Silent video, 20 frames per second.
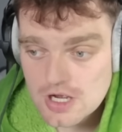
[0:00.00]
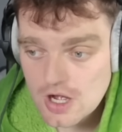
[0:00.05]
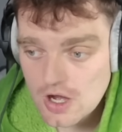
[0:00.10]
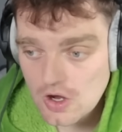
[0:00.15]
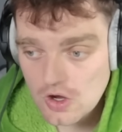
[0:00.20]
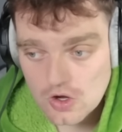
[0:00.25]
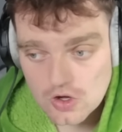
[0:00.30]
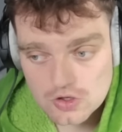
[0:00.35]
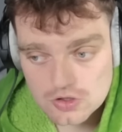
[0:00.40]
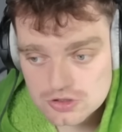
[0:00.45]

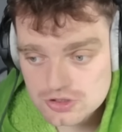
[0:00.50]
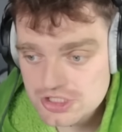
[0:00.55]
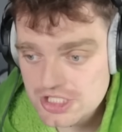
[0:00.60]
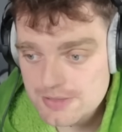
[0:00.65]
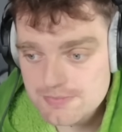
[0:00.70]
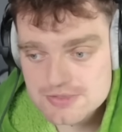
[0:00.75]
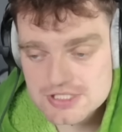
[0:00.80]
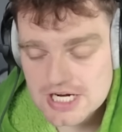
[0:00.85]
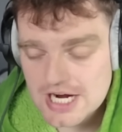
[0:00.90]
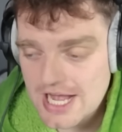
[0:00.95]
all
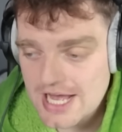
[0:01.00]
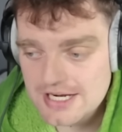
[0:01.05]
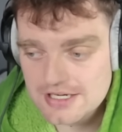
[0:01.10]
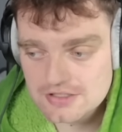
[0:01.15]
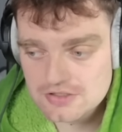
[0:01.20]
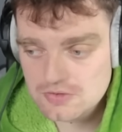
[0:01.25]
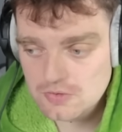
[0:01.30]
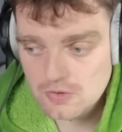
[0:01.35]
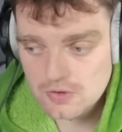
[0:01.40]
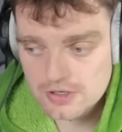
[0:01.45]
ships are heading
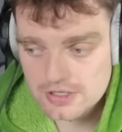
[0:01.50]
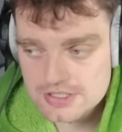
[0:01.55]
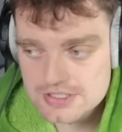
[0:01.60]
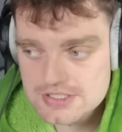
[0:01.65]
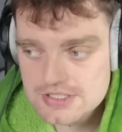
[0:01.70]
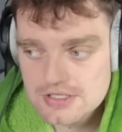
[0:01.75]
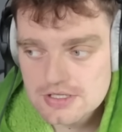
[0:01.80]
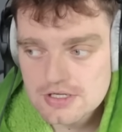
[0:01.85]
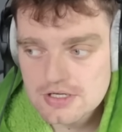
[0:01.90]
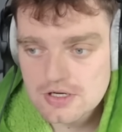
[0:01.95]

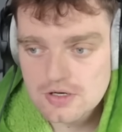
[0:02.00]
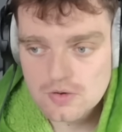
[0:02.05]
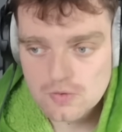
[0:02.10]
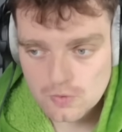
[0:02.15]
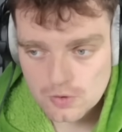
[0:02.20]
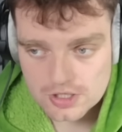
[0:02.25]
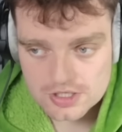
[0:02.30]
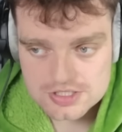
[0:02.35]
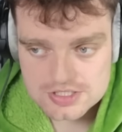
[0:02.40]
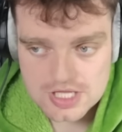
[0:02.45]
towards
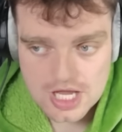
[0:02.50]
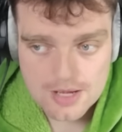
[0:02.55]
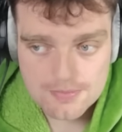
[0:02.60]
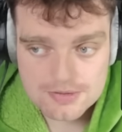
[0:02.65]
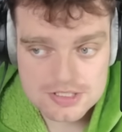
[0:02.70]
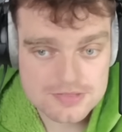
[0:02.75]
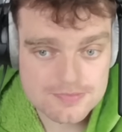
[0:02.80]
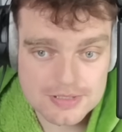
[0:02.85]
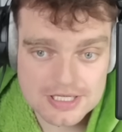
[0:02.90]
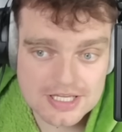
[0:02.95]
work
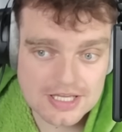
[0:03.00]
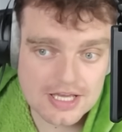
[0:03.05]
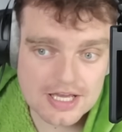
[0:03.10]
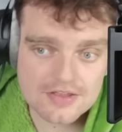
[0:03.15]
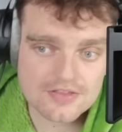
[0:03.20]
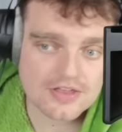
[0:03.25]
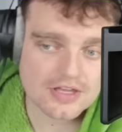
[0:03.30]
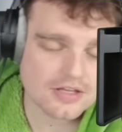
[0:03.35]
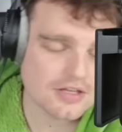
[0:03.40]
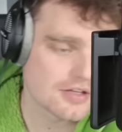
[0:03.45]
stoppage being a
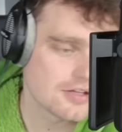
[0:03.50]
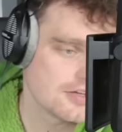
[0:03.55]
thing.